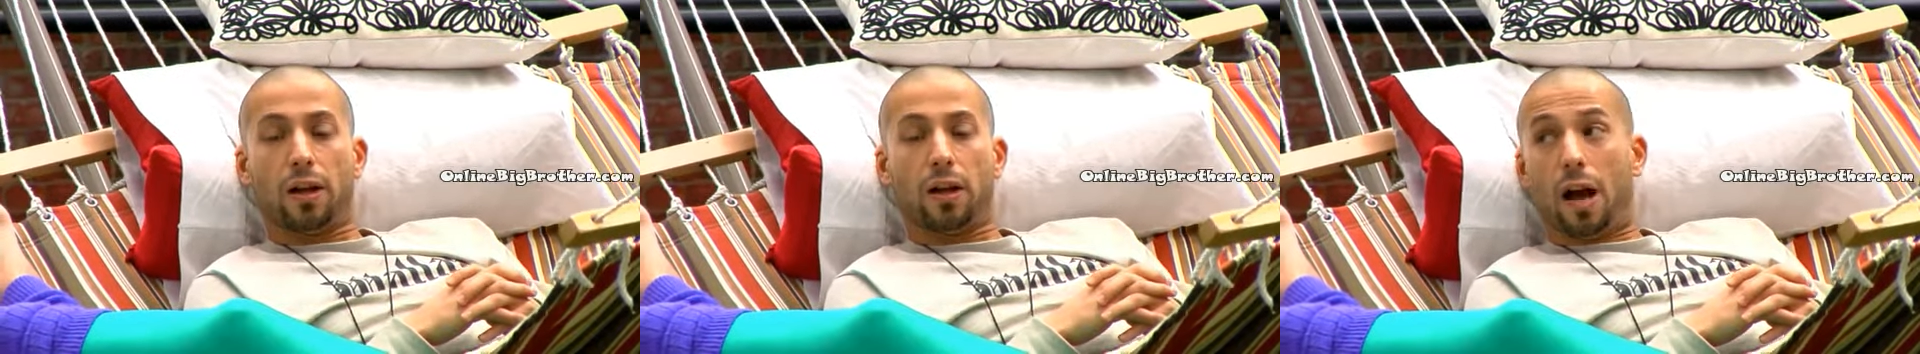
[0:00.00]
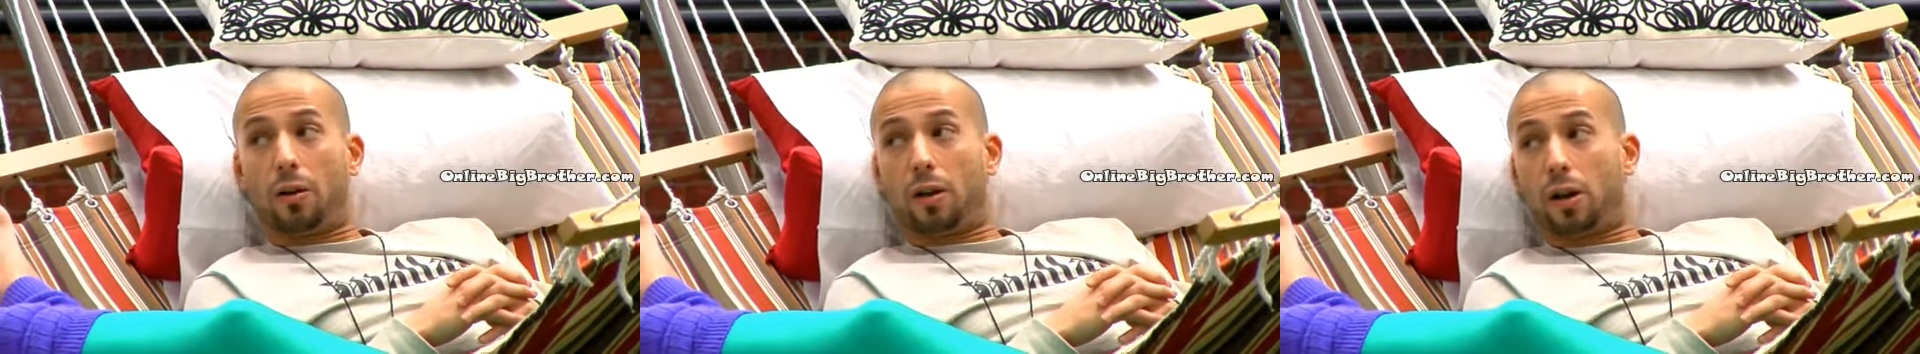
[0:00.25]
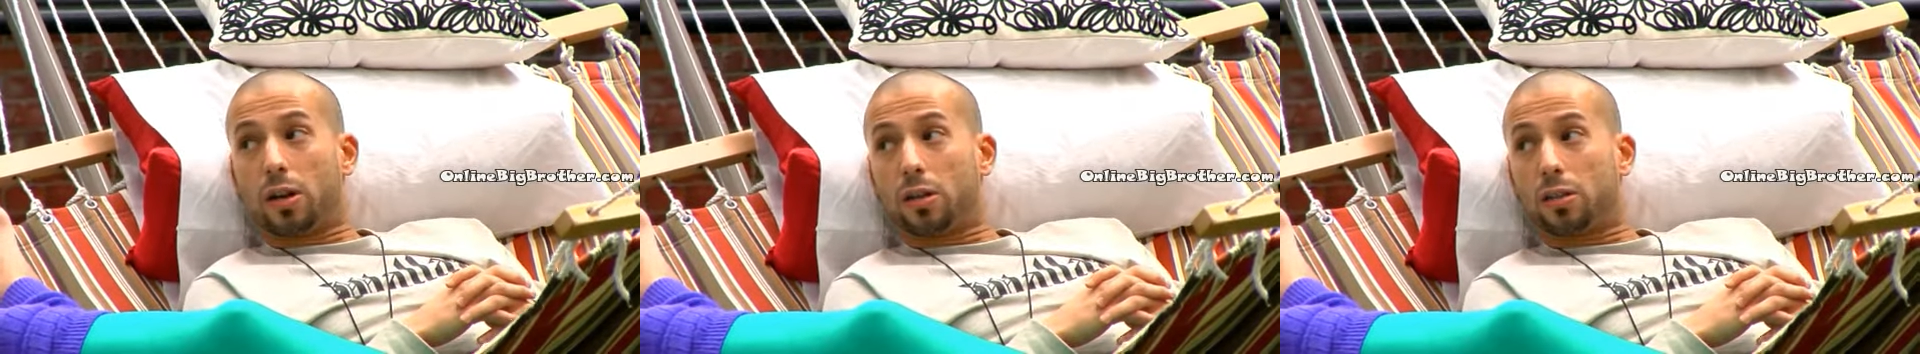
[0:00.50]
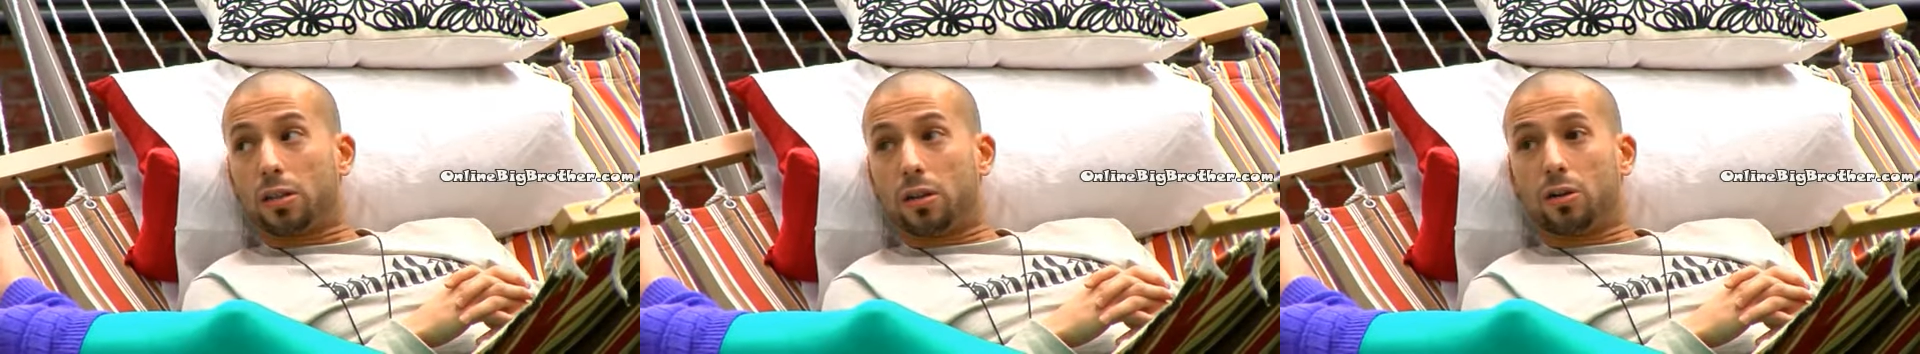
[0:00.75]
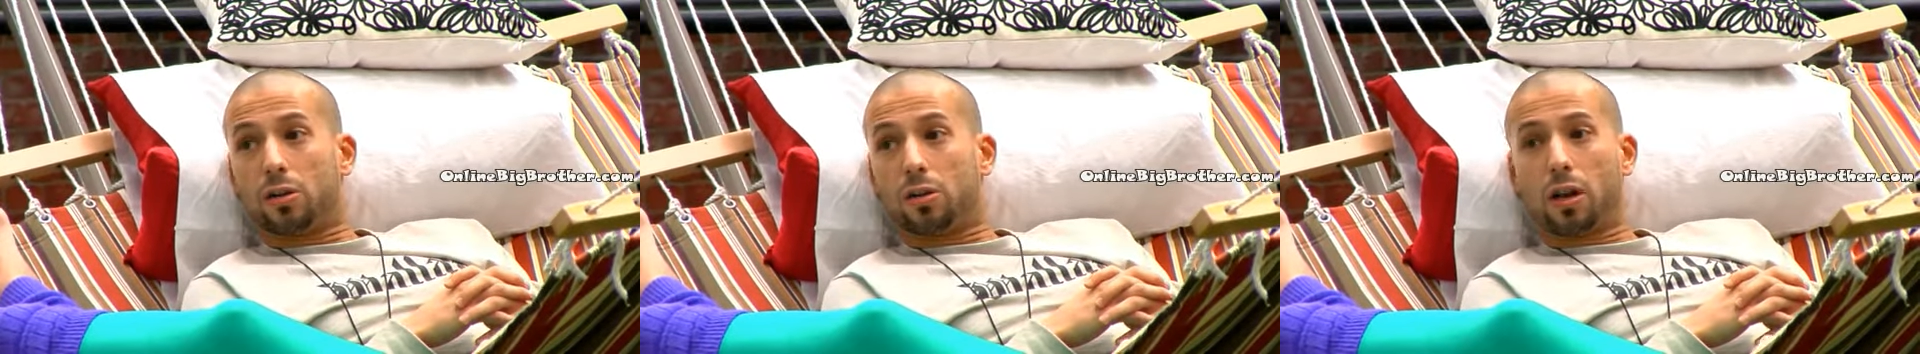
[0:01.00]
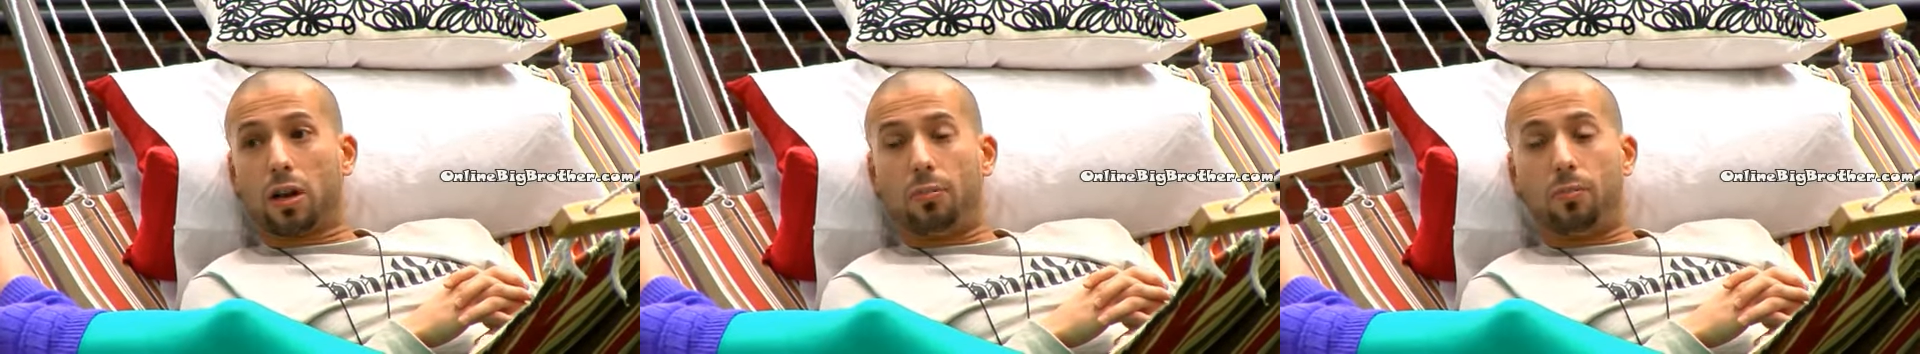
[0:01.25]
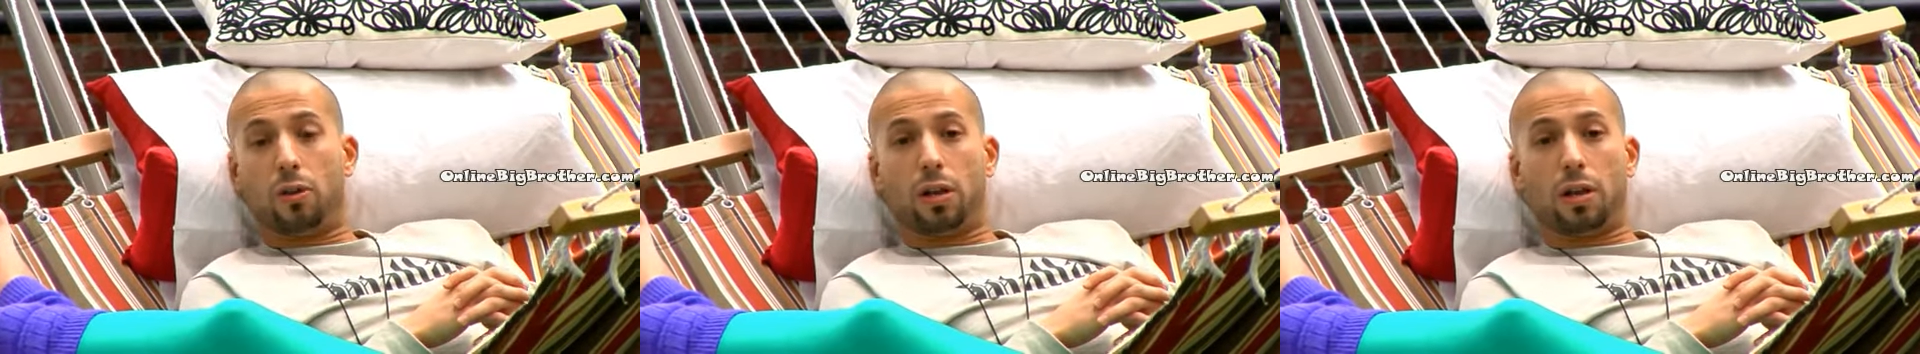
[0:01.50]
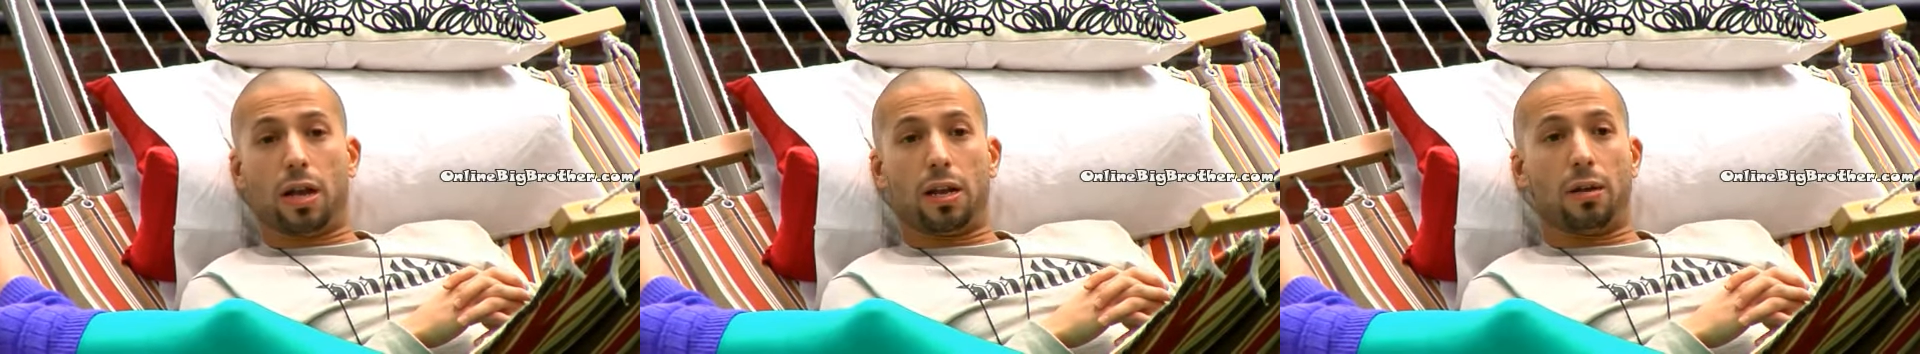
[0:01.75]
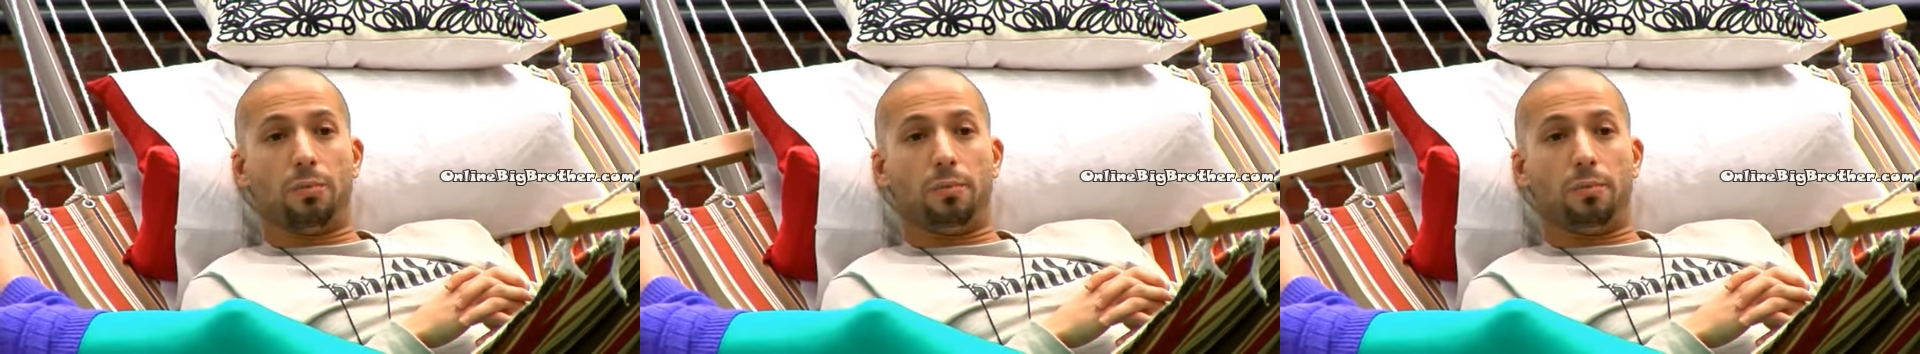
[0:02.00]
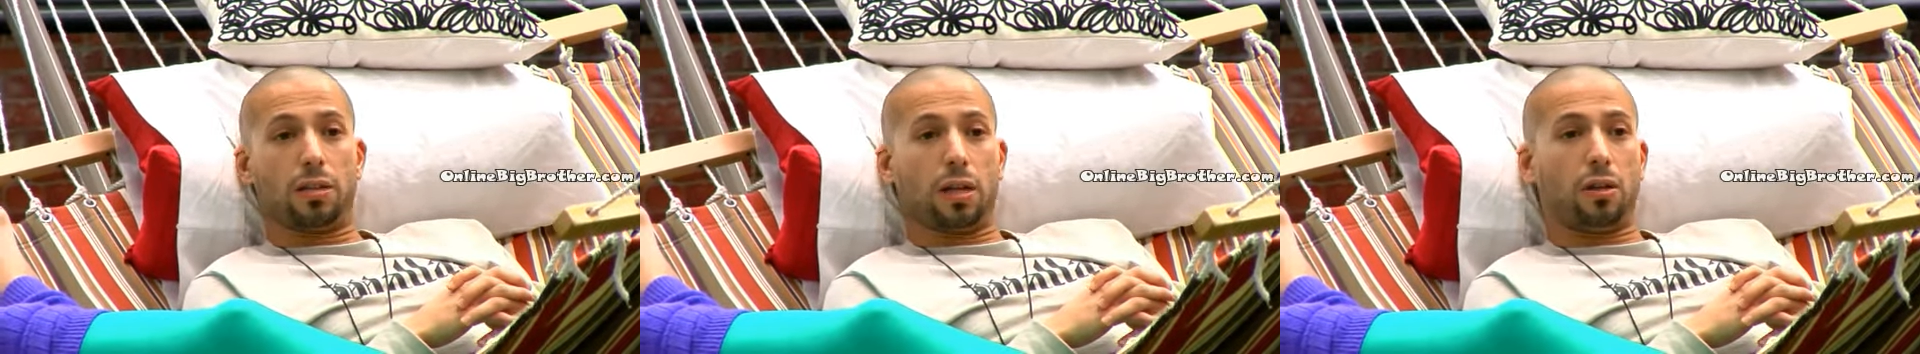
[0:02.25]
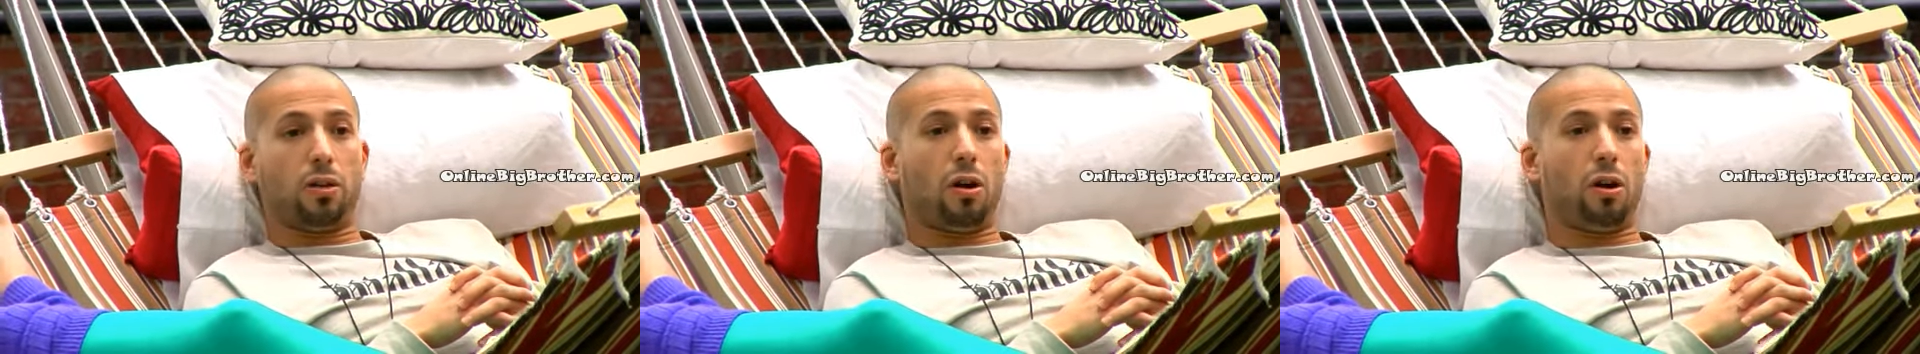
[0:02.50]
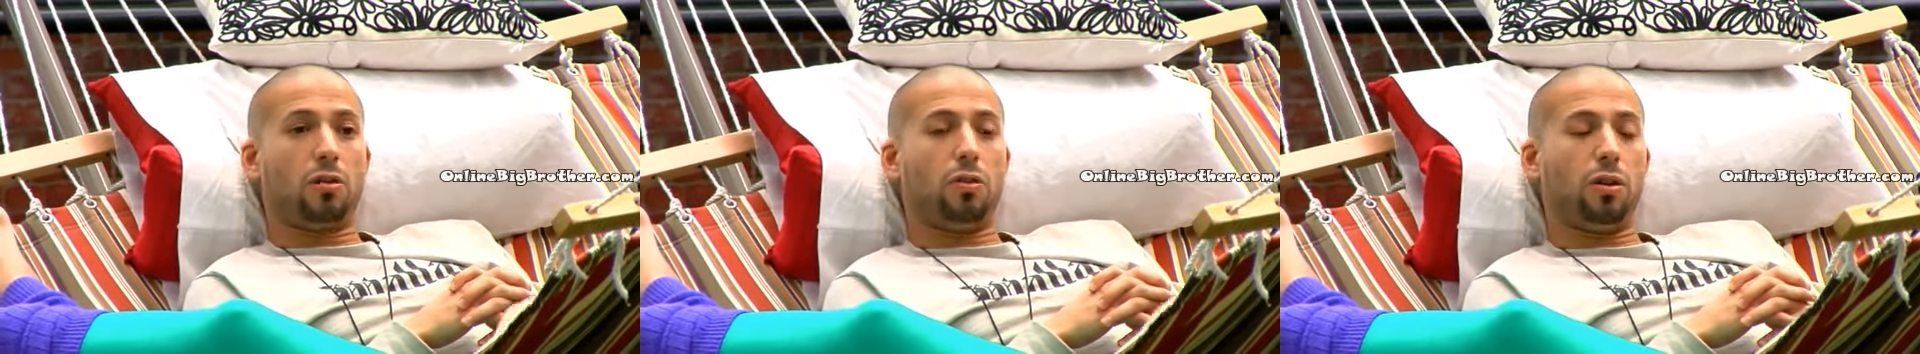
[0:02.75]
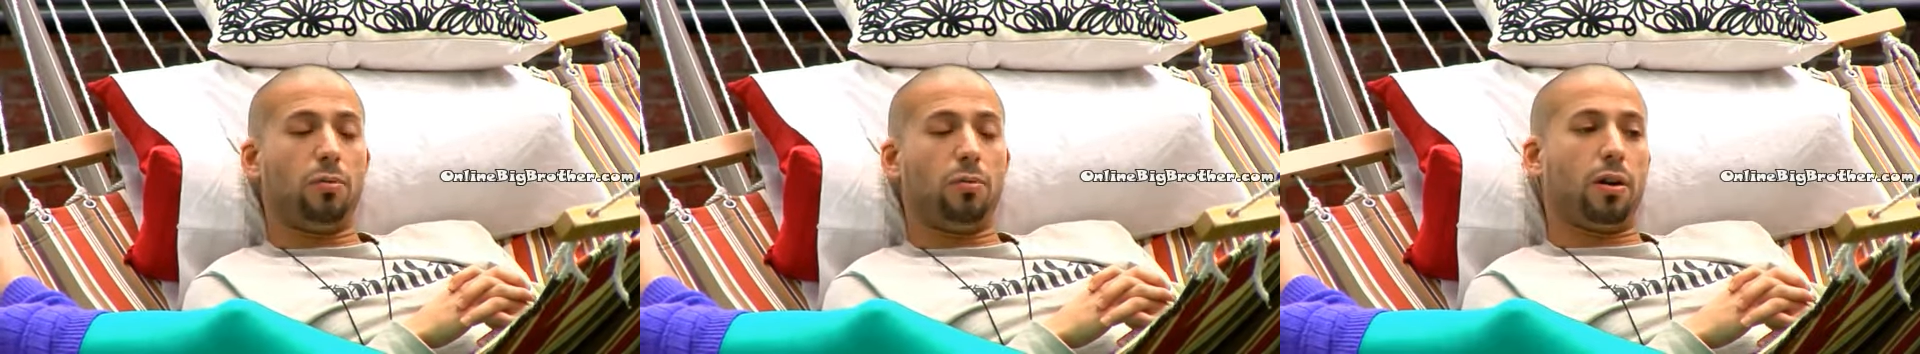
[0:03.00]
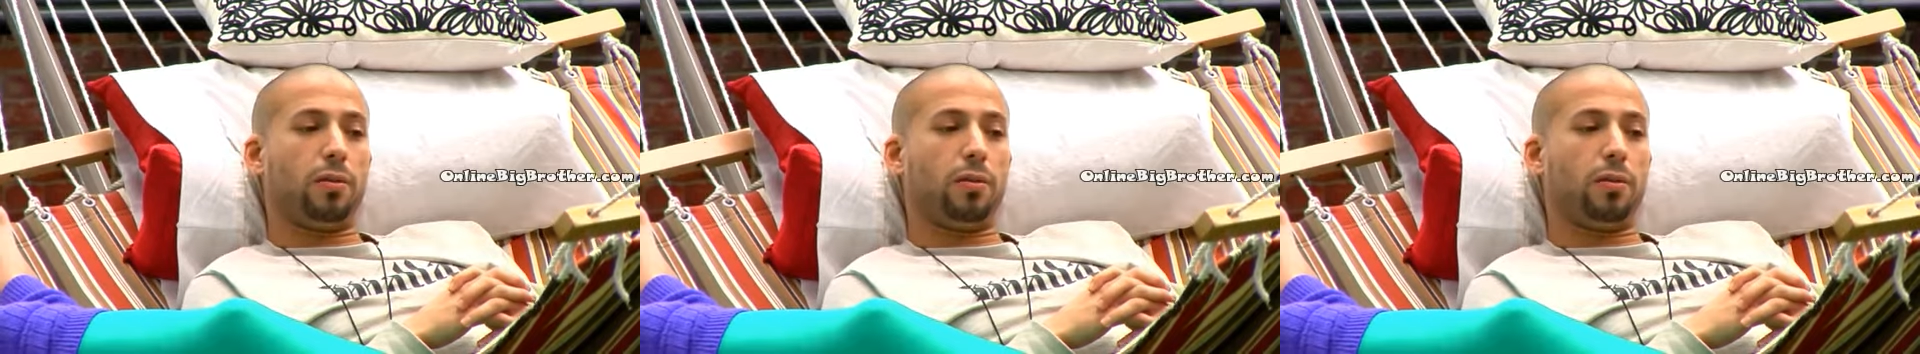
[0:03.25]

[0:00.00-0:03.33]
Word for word: I gotta start talking more to Neda because I talk to her, but.